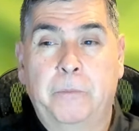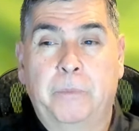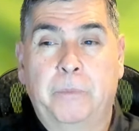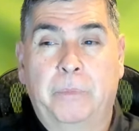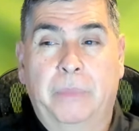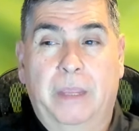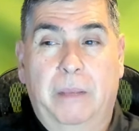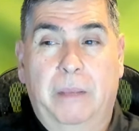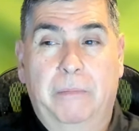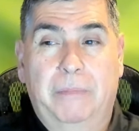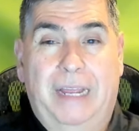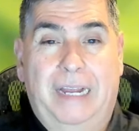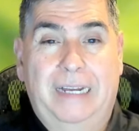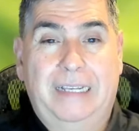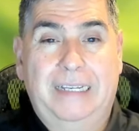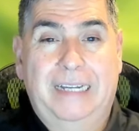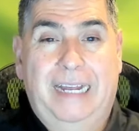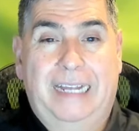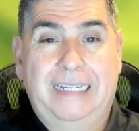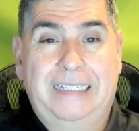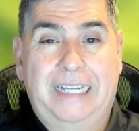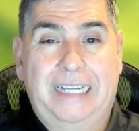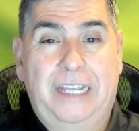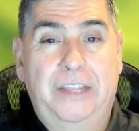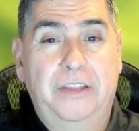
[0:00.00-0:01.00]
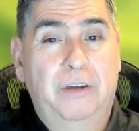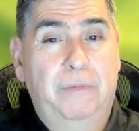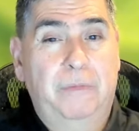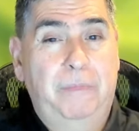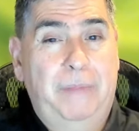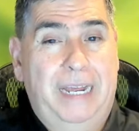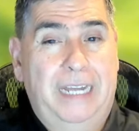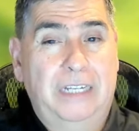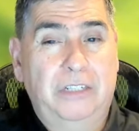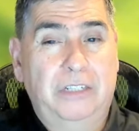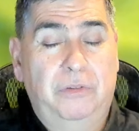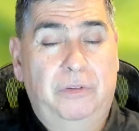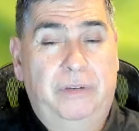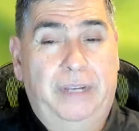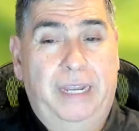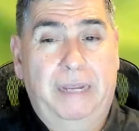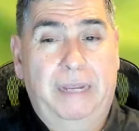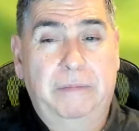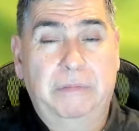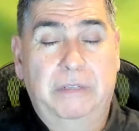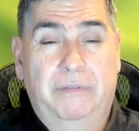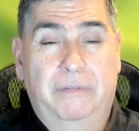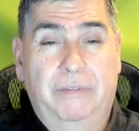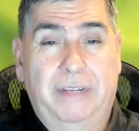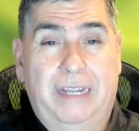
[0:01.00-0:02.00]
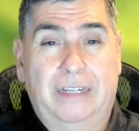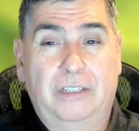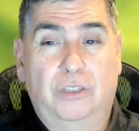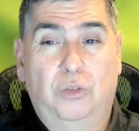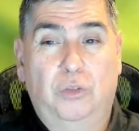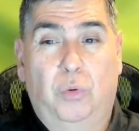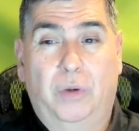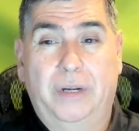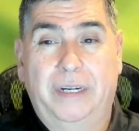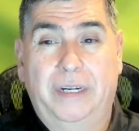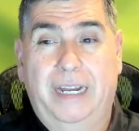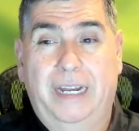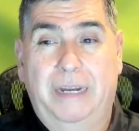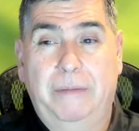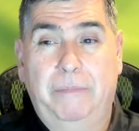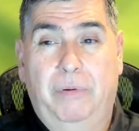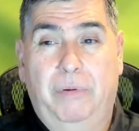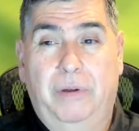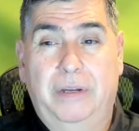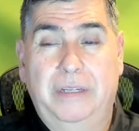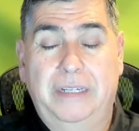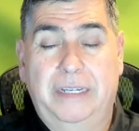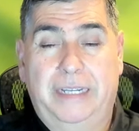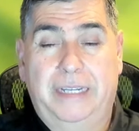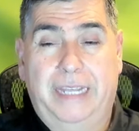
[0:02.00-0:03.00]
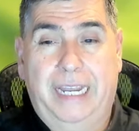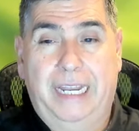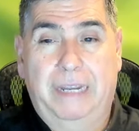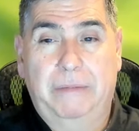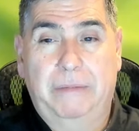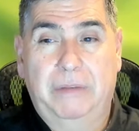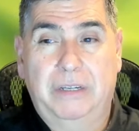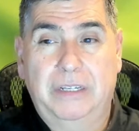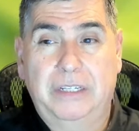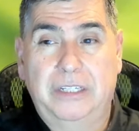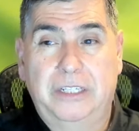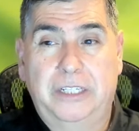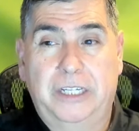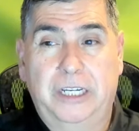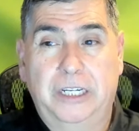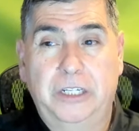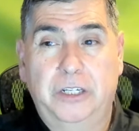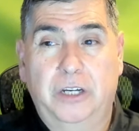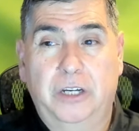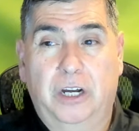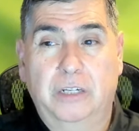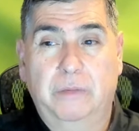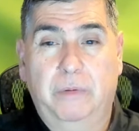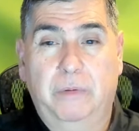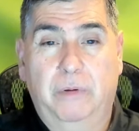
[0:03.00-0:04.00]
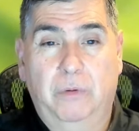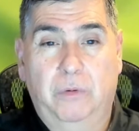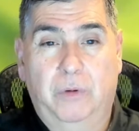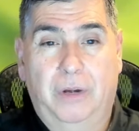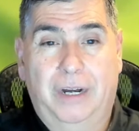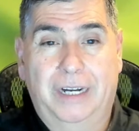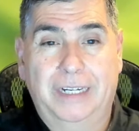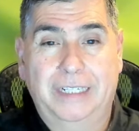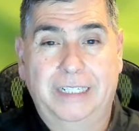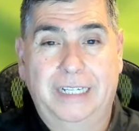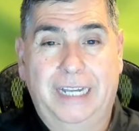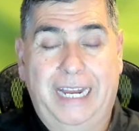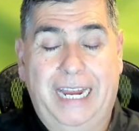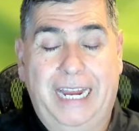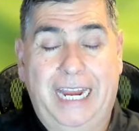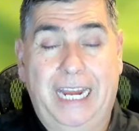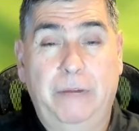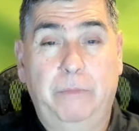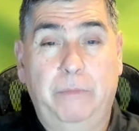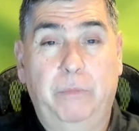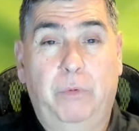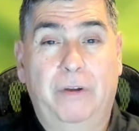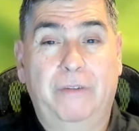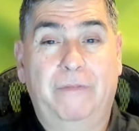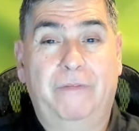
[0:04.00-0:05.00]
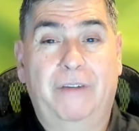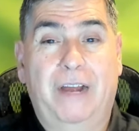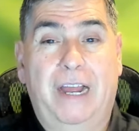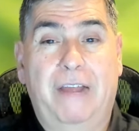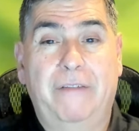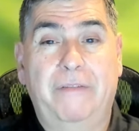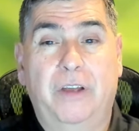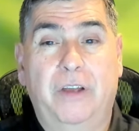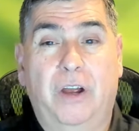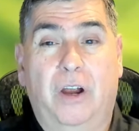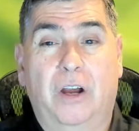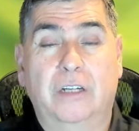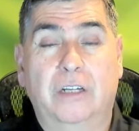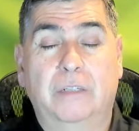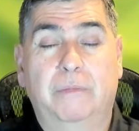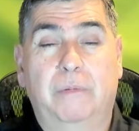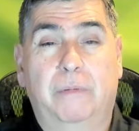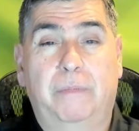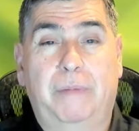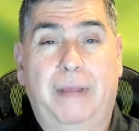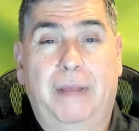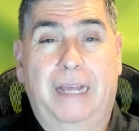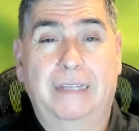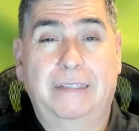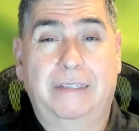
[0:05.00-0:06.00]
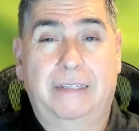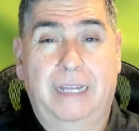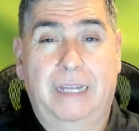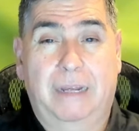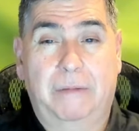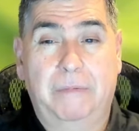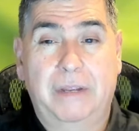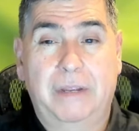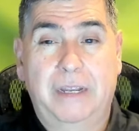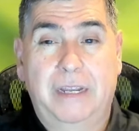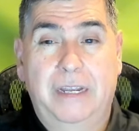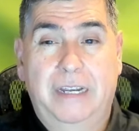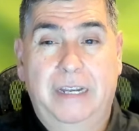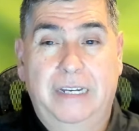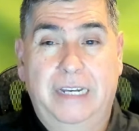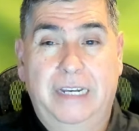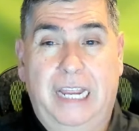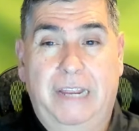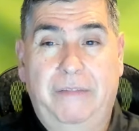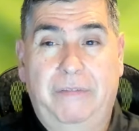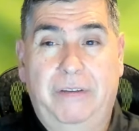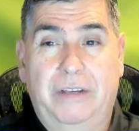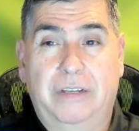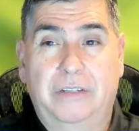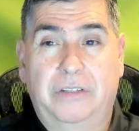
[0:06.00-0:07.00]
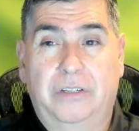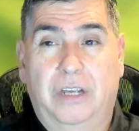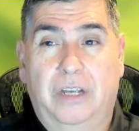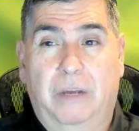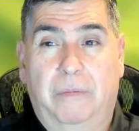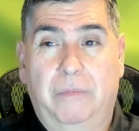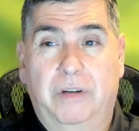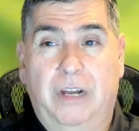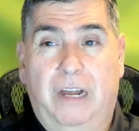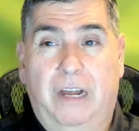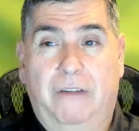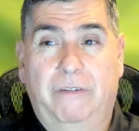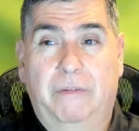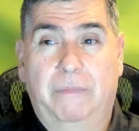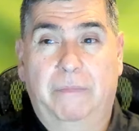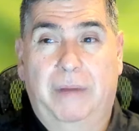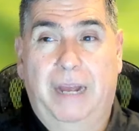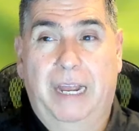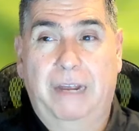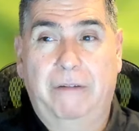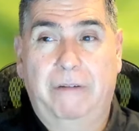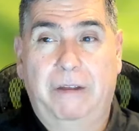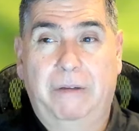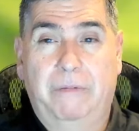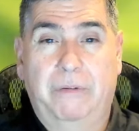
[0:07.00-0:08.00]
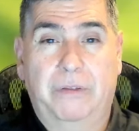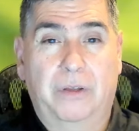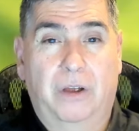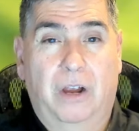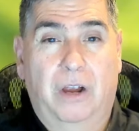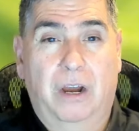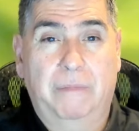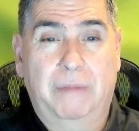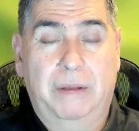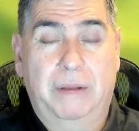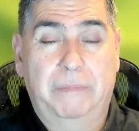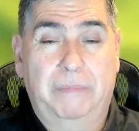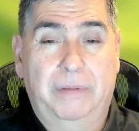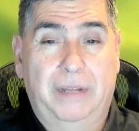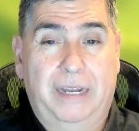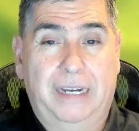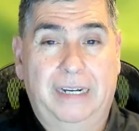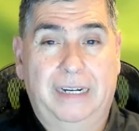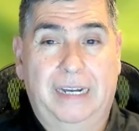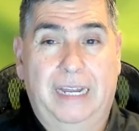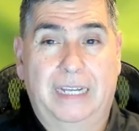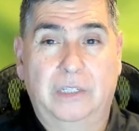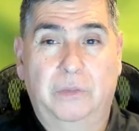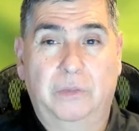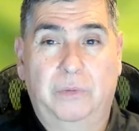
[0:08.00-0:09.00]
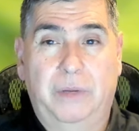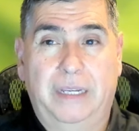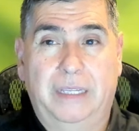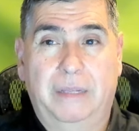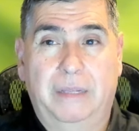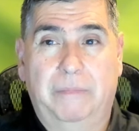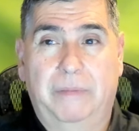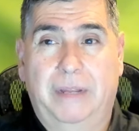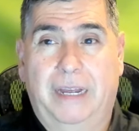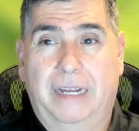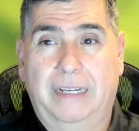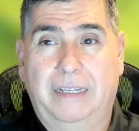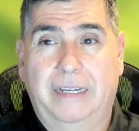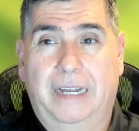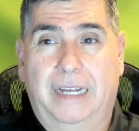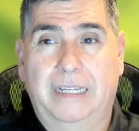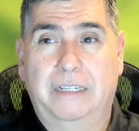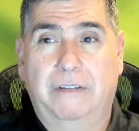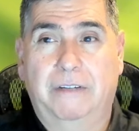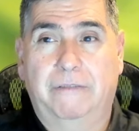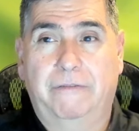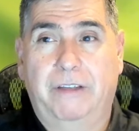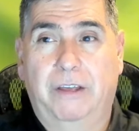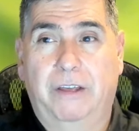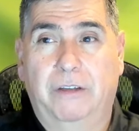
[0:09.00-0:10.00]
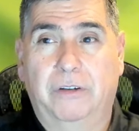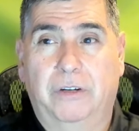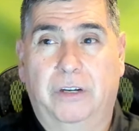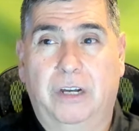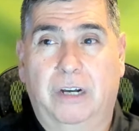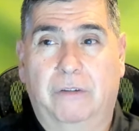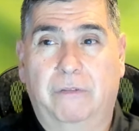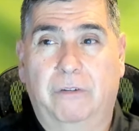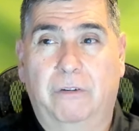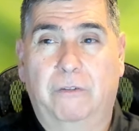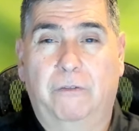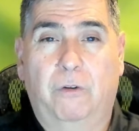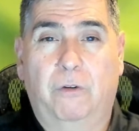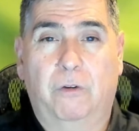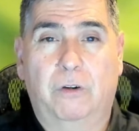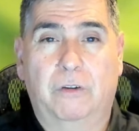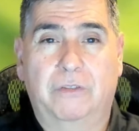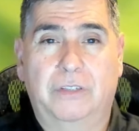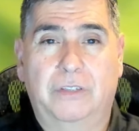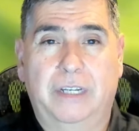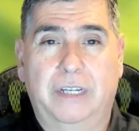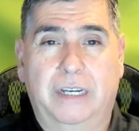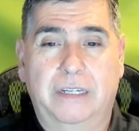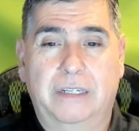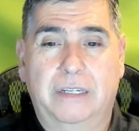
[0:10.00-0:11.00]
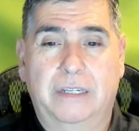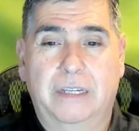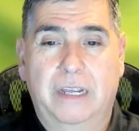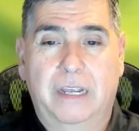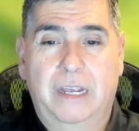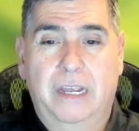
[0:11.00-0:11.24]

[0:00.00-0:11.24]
Black Knights in their past three games have allowed 29 points a game, 6 yards per rush, 8.5 yards per pass step. Navy is coming off a bye week with Army playing last week. The Black Knights have failed to cover four of six.